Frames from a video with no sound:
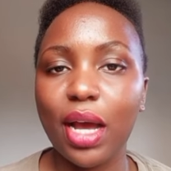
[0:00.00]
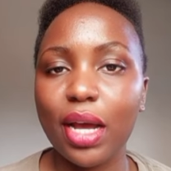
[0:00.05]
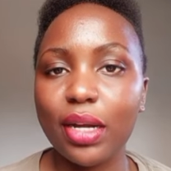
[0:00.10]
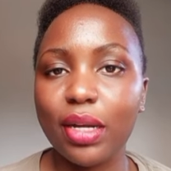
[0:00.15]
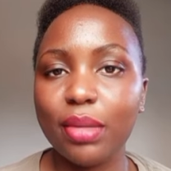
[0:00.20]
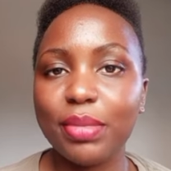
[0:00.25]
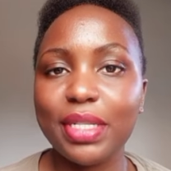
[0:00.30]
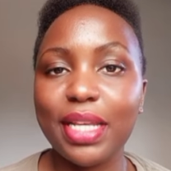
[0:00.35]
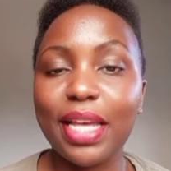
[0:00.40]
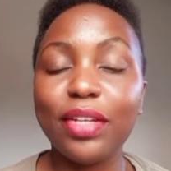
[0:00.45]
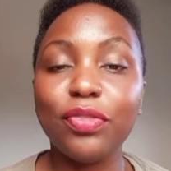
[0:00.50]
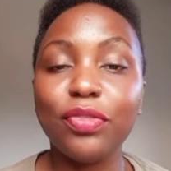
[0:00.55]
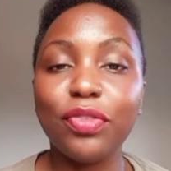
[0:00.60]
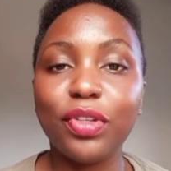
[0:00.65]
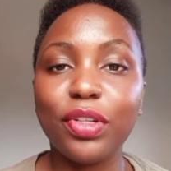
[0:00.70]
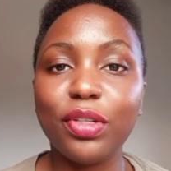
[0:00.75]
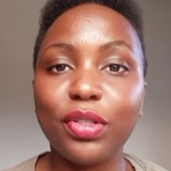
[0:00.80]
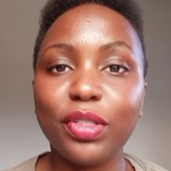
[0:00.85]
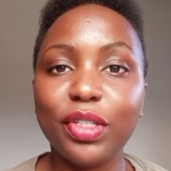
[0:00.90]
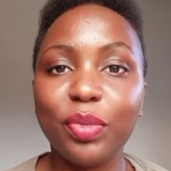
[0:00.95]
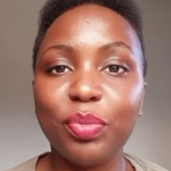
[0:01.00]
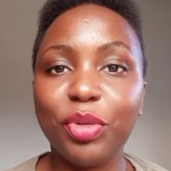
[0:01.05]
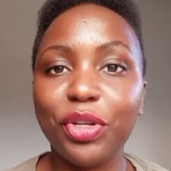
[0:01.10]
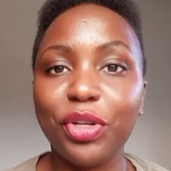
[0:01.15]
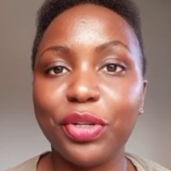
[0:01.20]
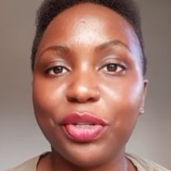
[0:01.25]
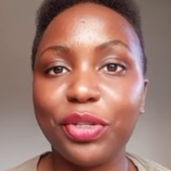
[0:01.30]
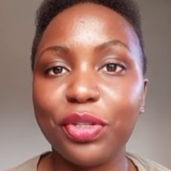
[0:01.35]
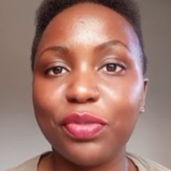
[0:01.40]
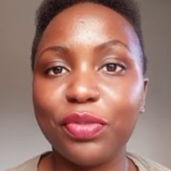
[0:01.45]
And I'm saying for a longer
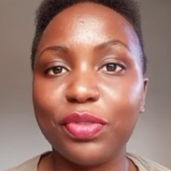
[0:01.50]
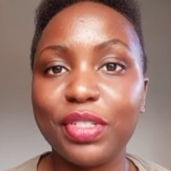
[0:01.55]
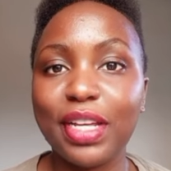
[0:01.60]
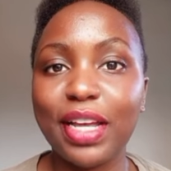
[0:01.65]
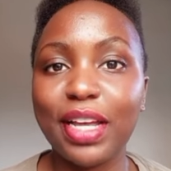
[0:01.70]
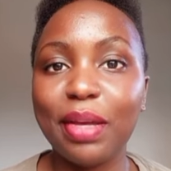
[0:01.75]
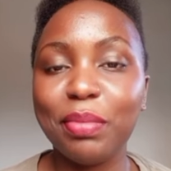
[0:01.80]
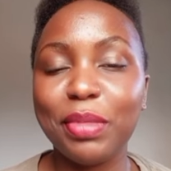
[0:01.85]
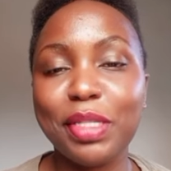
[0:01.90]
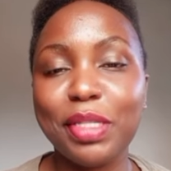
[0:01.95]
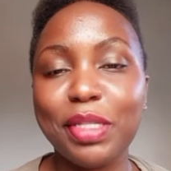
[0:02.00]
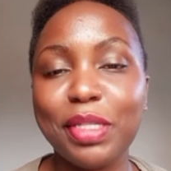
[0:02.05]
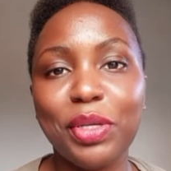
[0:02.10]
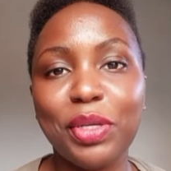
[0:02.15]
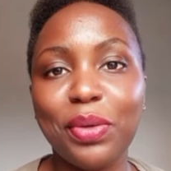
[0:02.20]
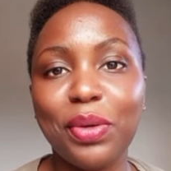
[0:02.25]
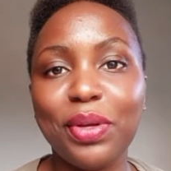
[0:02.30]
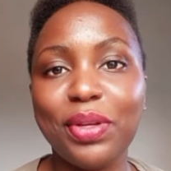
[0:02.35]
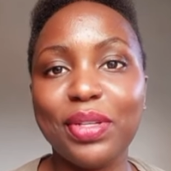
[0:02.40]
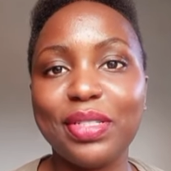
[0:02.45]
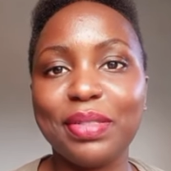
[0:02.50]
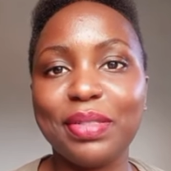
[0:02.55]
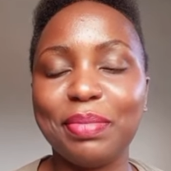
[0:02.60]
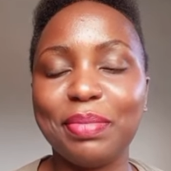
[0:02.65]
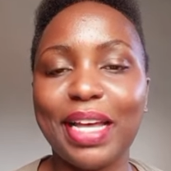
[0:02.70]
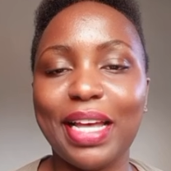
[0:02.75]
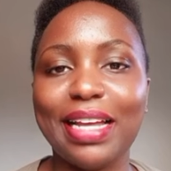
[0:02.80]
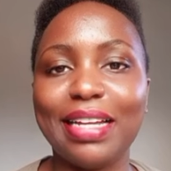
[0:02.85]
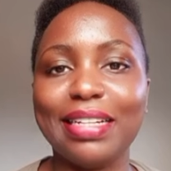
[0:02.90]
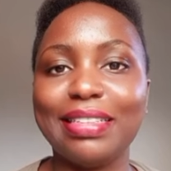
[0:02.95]
period of time is because,
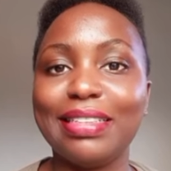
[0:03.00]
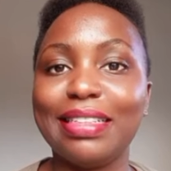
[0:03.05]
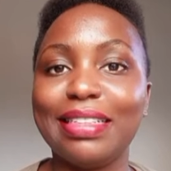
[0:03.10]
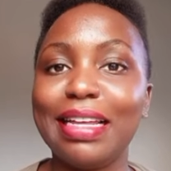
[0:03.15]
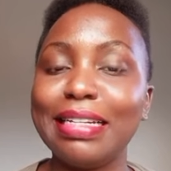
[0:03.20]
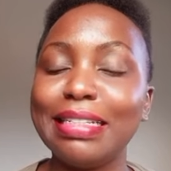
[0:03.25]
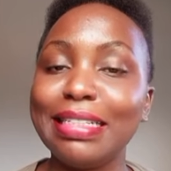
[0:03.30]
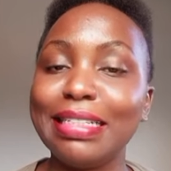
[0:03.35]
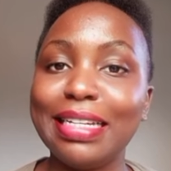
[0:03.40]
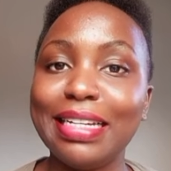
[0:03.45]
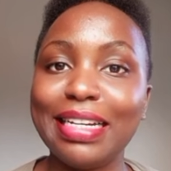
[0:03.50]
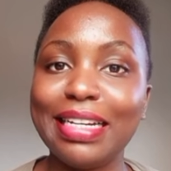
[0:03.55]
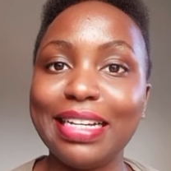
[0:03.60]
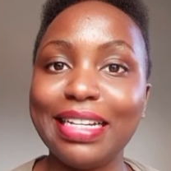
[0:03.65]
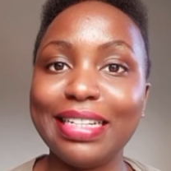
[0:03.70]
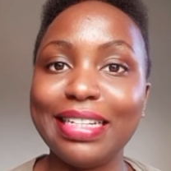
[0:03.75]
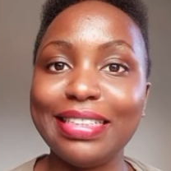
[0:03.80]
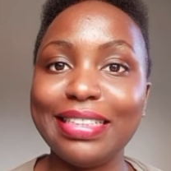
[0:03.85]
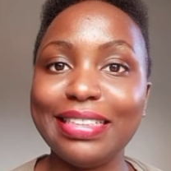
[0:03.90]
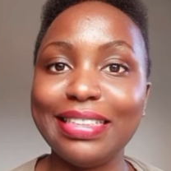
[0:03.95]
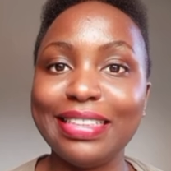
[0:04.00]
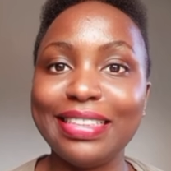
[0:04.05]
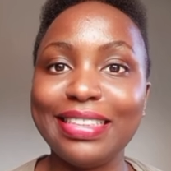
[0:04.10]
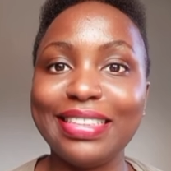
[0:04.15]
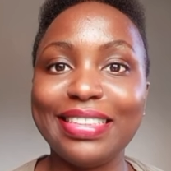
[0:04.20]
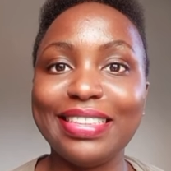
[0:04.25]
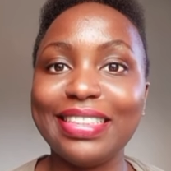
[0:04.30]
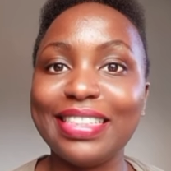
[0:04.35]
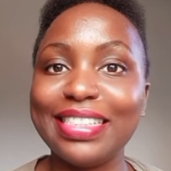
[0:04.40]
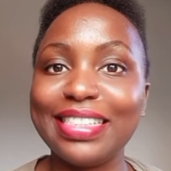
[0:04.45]
man, that girl,
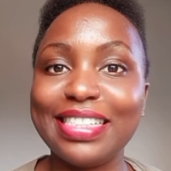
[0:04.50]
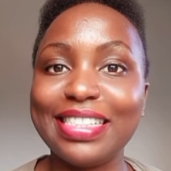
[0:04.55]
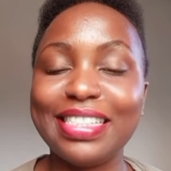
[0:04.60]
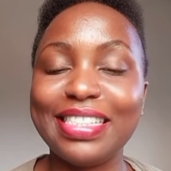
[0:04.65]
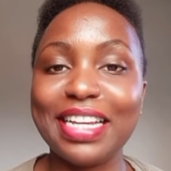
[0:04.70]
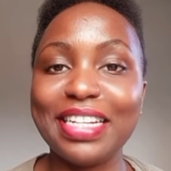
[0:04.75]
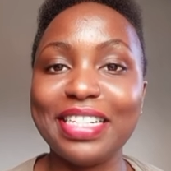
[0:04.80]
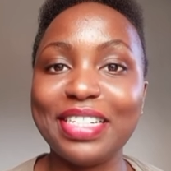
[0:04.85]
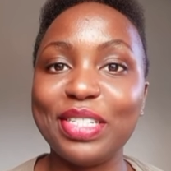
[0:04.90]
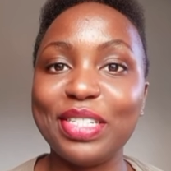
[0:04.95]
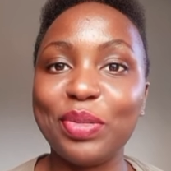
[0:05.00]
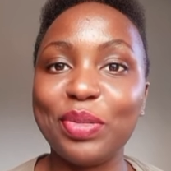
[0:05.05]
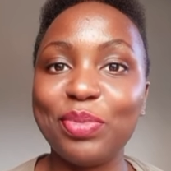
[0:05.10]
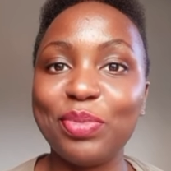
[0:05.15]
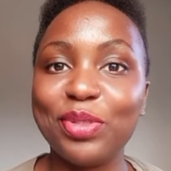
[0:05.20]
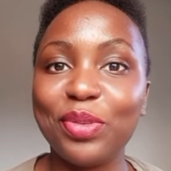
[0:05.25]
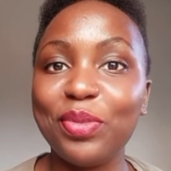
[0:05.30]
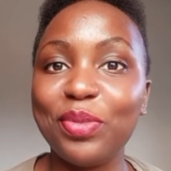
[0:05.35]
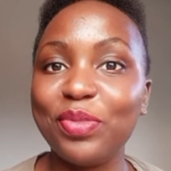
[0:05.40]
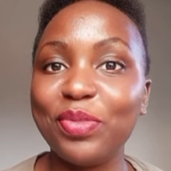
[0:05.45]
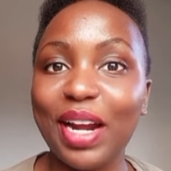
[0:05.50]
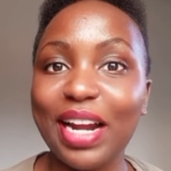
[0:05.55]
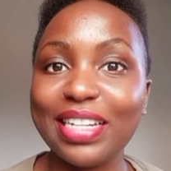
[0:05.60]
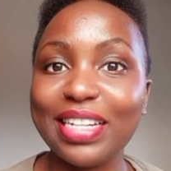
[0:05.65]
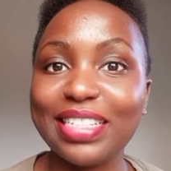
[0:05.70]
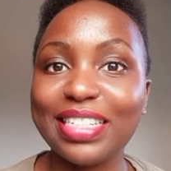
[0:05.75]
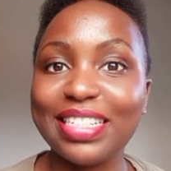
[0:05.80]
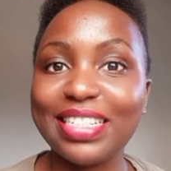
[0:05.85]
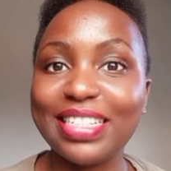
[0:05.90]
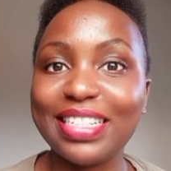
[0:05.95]
she just changes up so
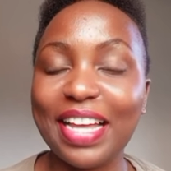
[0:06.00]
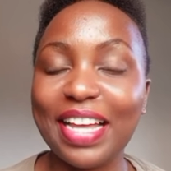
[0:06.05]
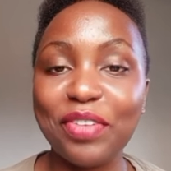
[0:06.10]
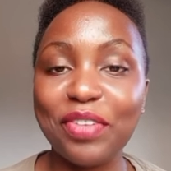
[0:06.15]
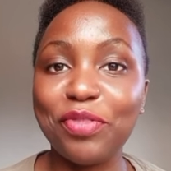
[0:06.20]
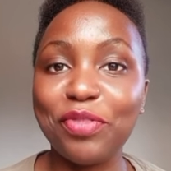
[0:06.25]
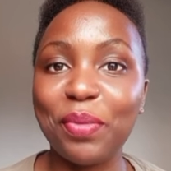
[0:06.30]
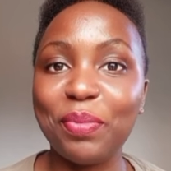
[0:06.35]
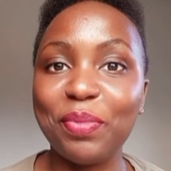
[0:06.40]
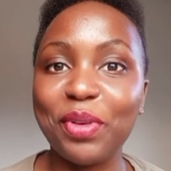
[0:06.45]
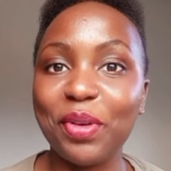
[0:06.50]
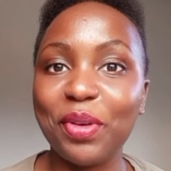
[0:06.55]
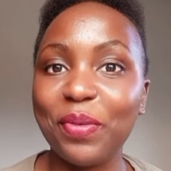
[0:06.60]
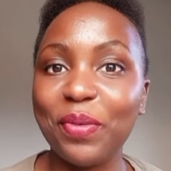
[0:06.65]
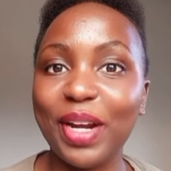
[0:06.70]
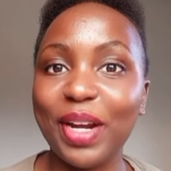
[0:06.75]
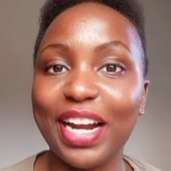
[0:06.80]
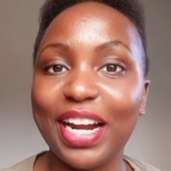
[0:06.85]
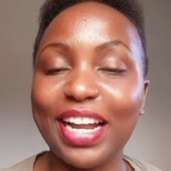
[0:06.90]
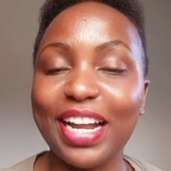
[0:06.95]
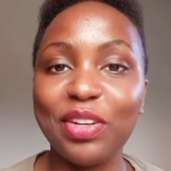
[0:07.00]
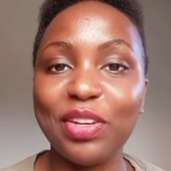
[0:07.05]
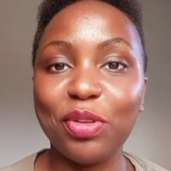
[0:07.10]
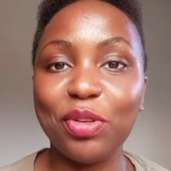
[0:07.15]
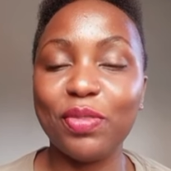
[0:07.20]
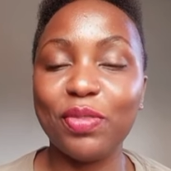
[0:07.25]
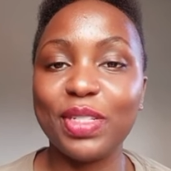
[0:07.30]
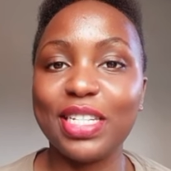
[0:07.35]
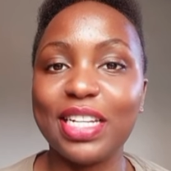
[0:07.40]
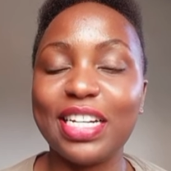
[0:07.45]
fast, like from nowhere, and
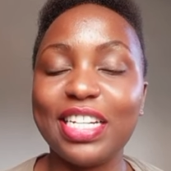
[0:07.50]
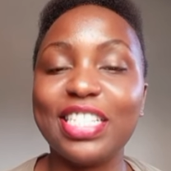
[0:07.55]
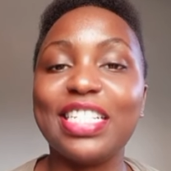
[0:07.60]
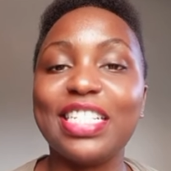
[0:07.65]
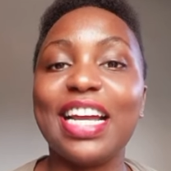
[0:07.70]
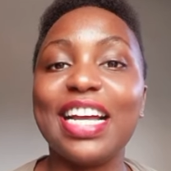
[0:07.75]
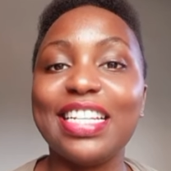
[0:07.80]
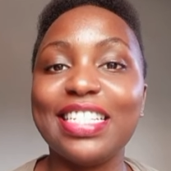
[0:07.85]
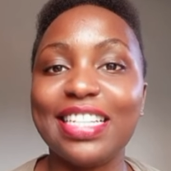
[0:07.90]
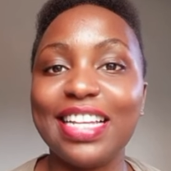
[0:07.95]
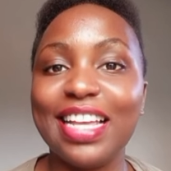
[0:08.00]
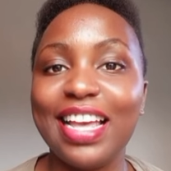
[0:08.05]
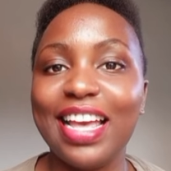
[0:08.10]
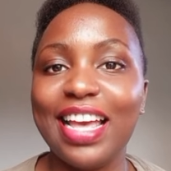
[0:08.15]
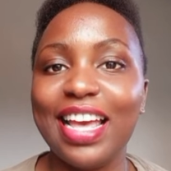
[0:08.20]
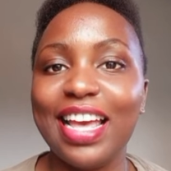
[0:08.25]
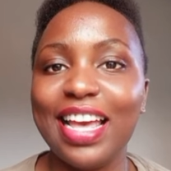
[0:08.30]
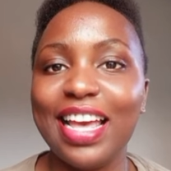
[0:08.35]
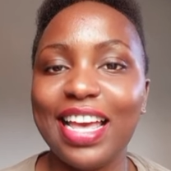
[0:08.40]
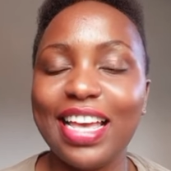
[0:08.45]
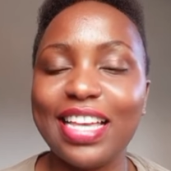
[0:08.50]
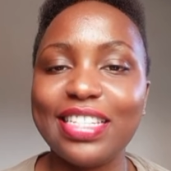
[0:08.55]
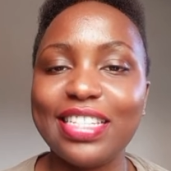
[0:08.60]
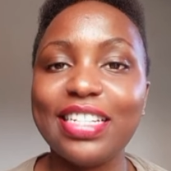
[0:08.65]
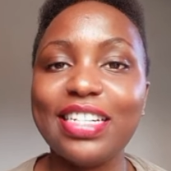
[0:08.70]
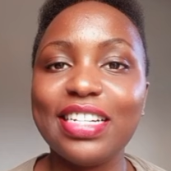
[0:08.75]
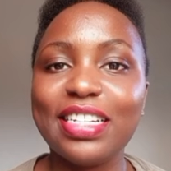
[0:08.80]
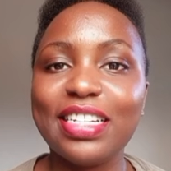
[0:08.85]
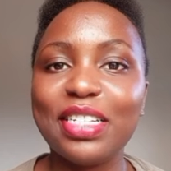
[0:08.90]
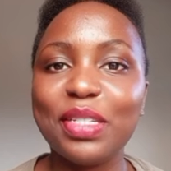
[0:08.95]
all of a sudden she has a
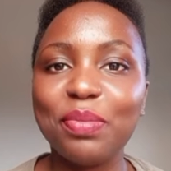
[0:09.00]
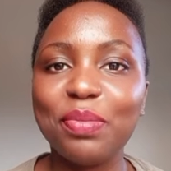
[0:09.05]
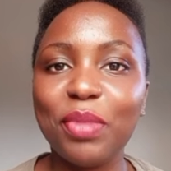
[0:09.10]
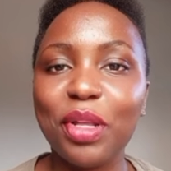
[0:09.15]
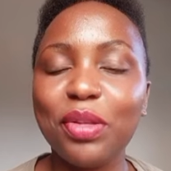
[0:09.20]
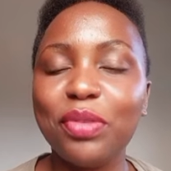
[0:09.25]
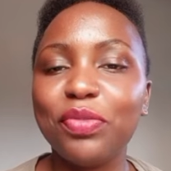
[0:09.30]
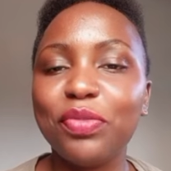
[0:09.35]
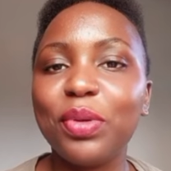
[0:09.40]
certain smell.